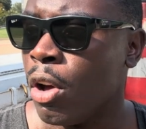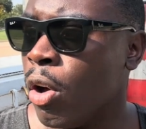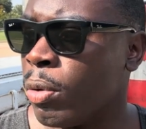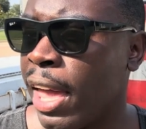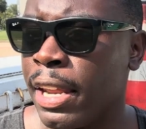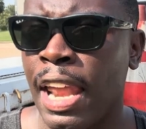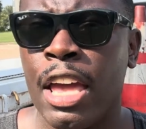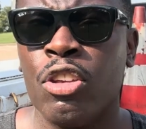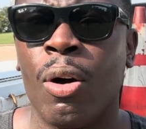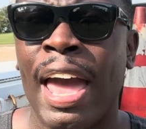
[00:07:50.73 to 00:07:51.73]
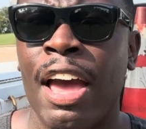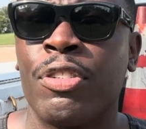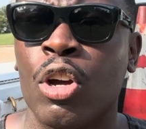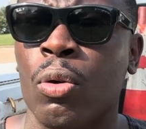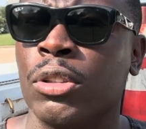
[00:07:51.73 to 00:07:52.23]
Okay, now you don't have
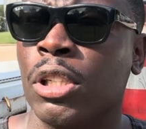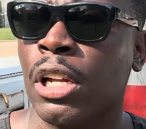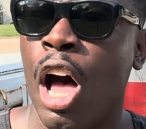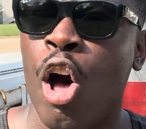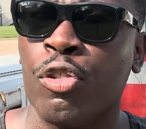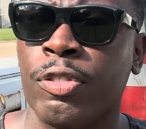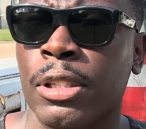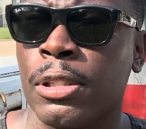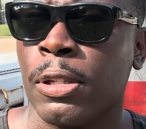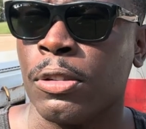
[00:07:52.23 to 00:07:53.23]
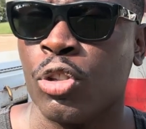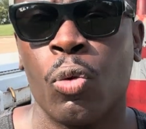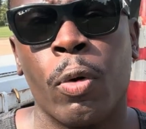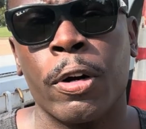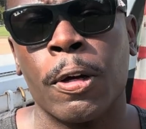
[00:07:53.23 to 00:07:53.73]
to go into the office to
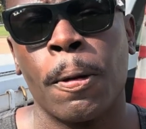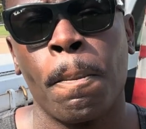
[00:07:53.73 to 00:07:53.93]
work,